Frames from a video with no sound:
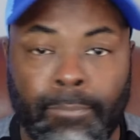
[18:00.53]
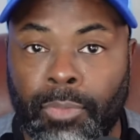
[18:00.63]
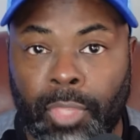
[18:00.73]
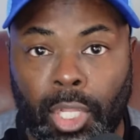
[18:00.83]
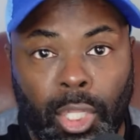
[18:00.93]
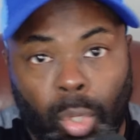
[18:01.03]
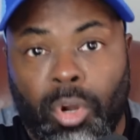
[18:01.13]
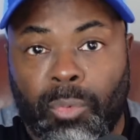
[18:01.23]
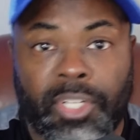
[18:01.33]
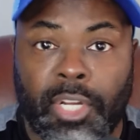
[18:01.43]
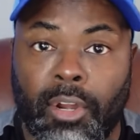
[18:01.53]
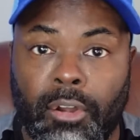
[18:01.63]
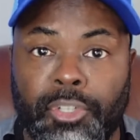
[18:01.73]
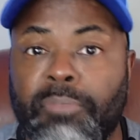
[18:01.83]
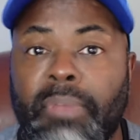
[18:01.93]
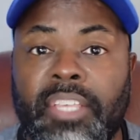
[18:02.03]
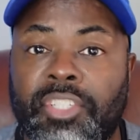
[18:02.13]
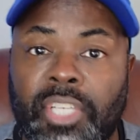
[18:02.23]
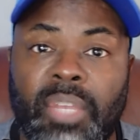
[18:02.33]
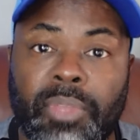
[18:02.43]
the lower returns you may
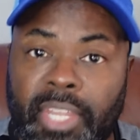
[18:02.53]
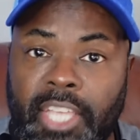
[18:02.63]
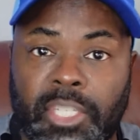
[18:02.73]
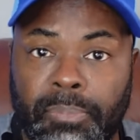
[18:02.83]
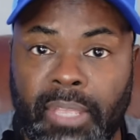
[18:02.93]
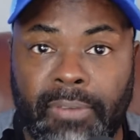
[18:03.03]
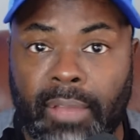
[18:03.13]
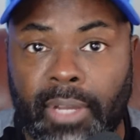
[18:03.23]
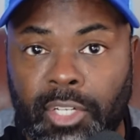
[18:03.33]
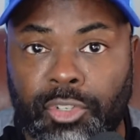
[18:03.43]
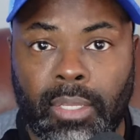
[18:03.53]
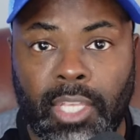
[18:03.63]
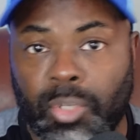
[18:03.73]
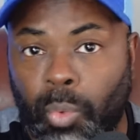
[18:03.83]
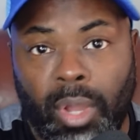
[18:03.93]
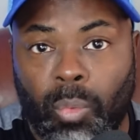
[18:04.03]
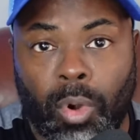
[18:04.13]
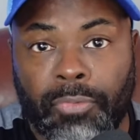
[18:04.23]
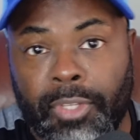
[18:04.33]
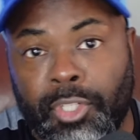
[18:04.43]
see with an S&P 500 is well
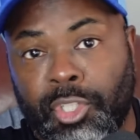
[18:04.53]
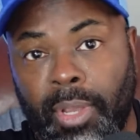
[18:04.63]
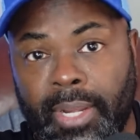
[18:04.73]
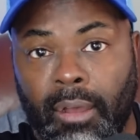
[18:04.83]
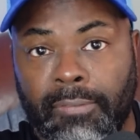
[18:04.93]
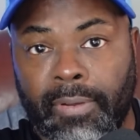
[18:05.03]
worth the trade-off